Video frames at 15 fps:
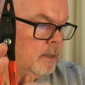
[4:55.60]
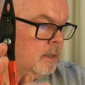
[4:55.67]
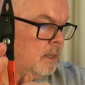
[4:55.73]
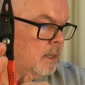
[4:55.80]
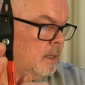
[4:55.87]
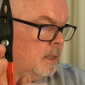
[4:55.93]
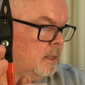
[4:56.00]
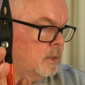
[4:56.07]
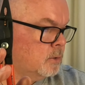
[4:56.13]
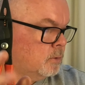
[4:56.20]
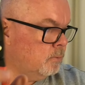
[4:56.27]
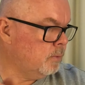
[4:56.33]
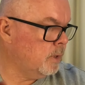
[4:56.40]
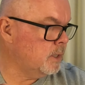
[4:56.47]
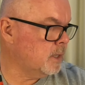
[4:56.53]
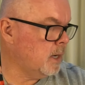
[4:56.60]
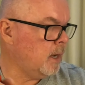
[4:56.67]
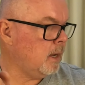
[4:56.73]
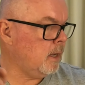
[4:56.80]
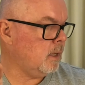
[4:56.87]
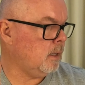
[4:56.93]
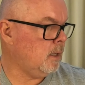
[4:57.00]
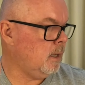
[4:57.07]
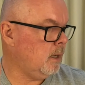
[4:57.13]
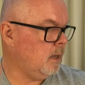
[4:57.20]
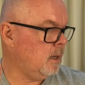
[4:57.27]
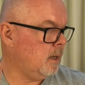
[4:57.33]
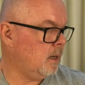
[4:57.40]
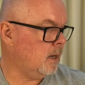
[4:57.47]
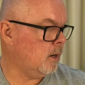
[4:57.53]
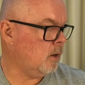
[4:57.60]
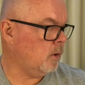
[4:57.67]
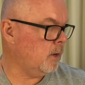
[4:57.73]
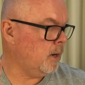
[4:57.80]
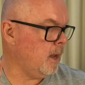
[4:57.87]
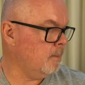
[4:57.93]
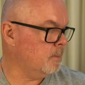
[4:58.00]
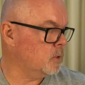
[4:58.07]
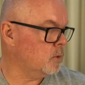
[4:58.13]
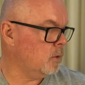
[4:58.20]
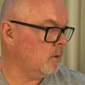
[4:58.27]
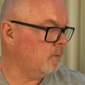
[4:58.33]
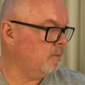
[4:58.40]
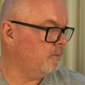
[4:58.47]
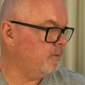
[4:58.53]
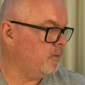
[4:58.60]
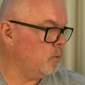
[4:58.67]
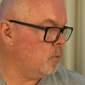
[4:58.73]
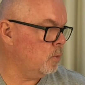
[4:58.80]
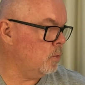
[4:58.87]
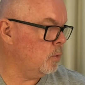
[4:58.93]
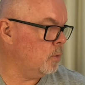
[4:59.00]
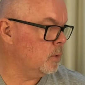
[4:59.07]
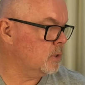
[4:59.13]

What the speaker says: These retail on Amazon for